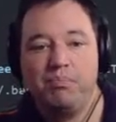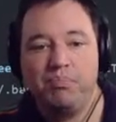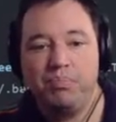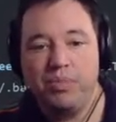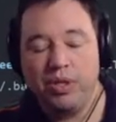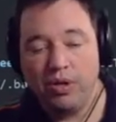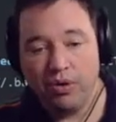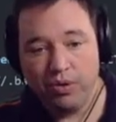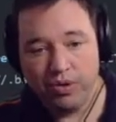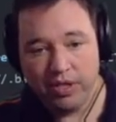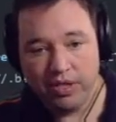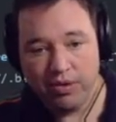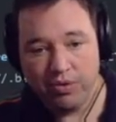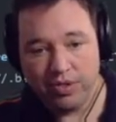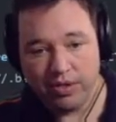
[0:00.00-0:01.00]
you know who the
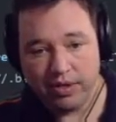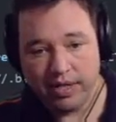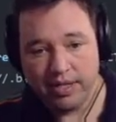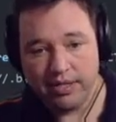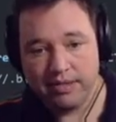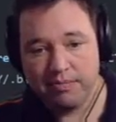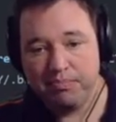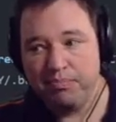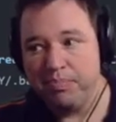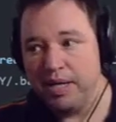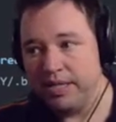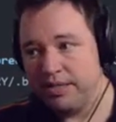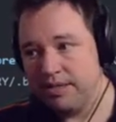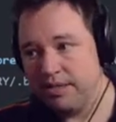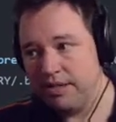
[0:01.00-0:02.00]
user is,
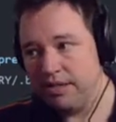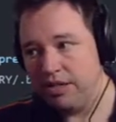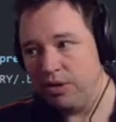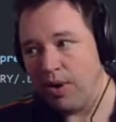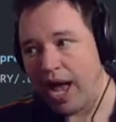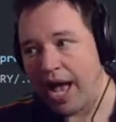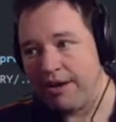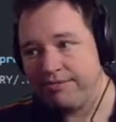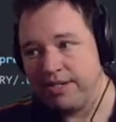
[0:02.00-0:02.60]
but you have